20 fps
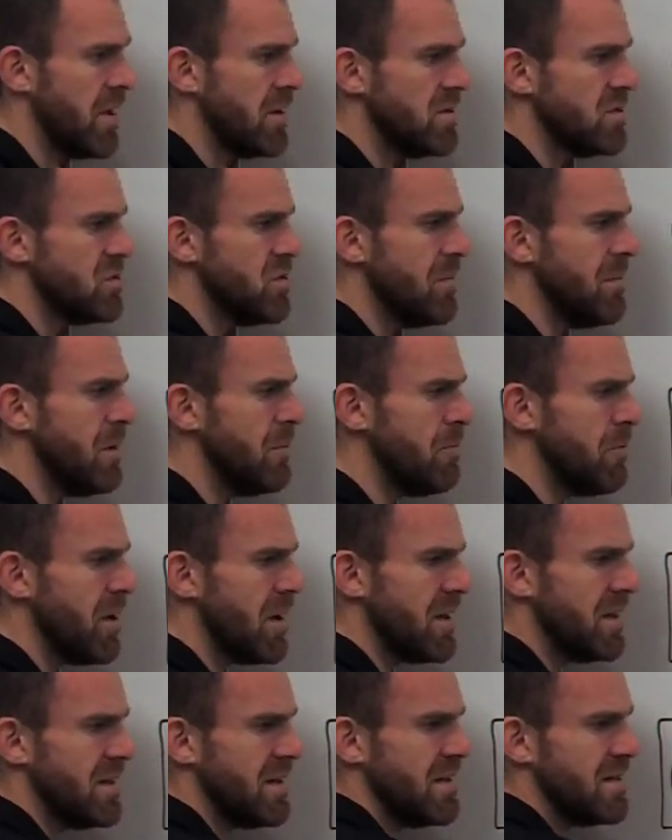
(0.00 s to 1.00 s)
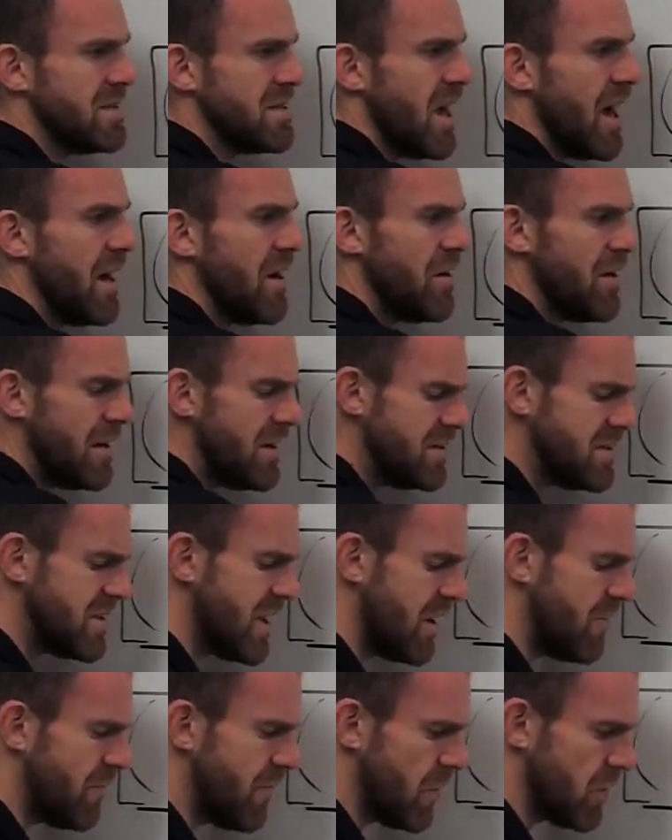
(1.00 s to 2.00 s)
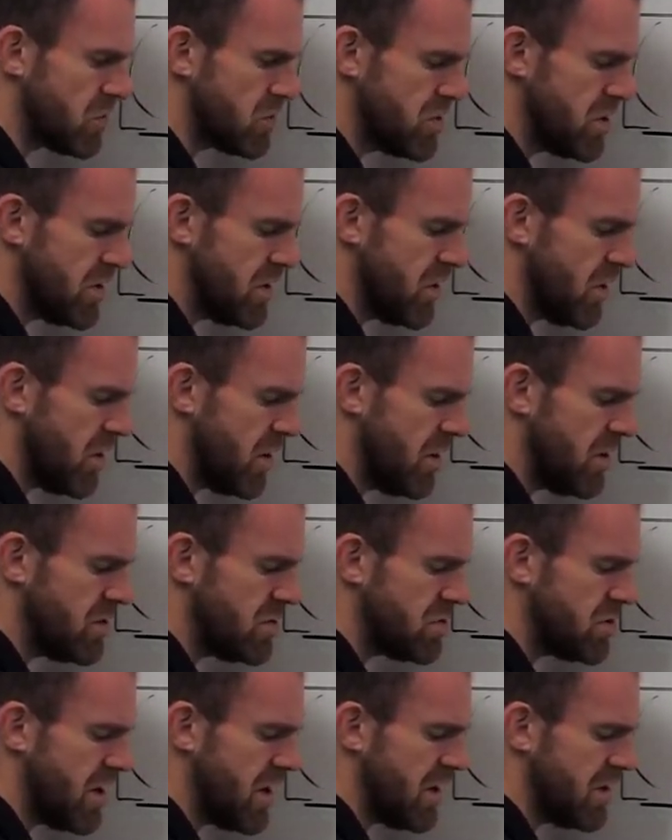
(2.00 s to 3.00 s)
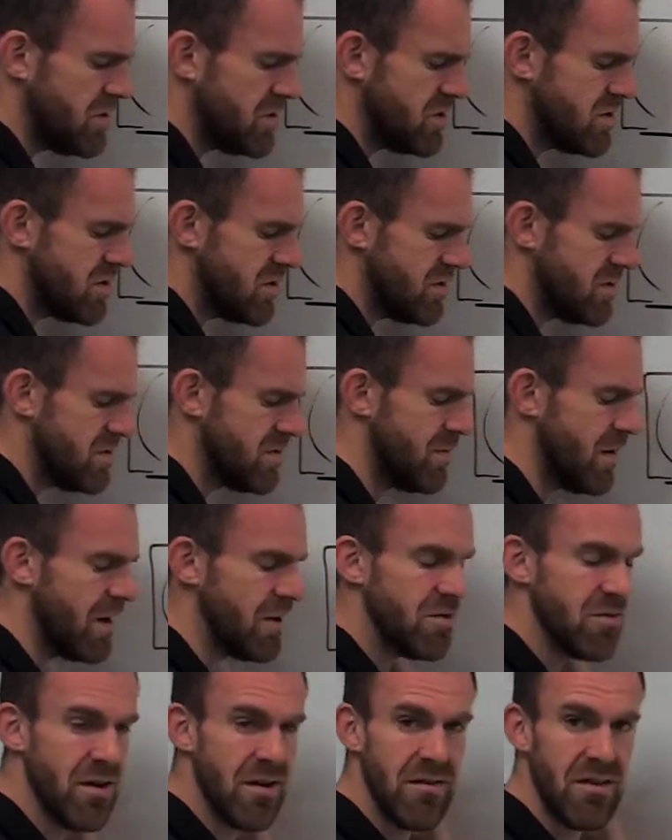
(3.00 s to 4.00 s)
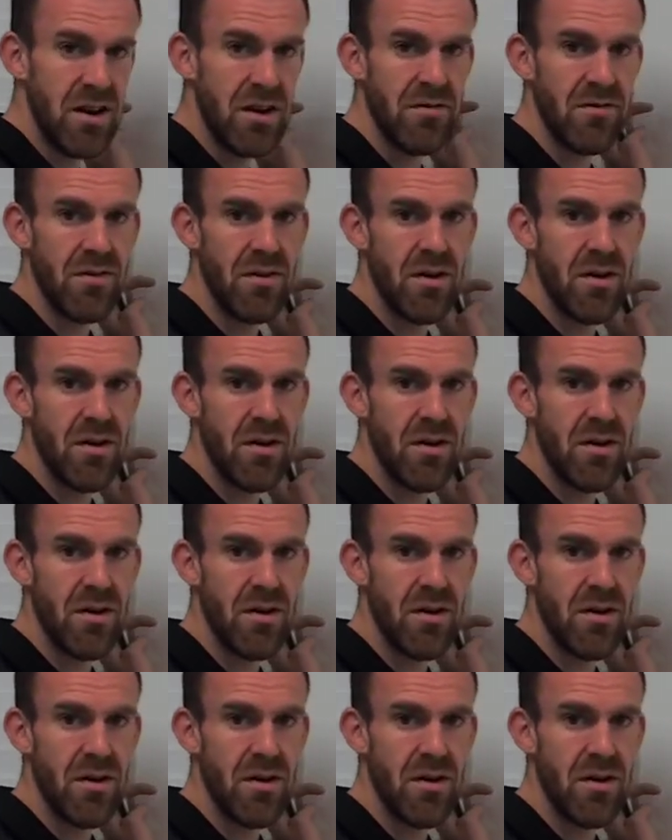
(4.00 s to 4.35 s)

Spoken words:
So I'm going to plug in the entire inside function unchanged to my derivative.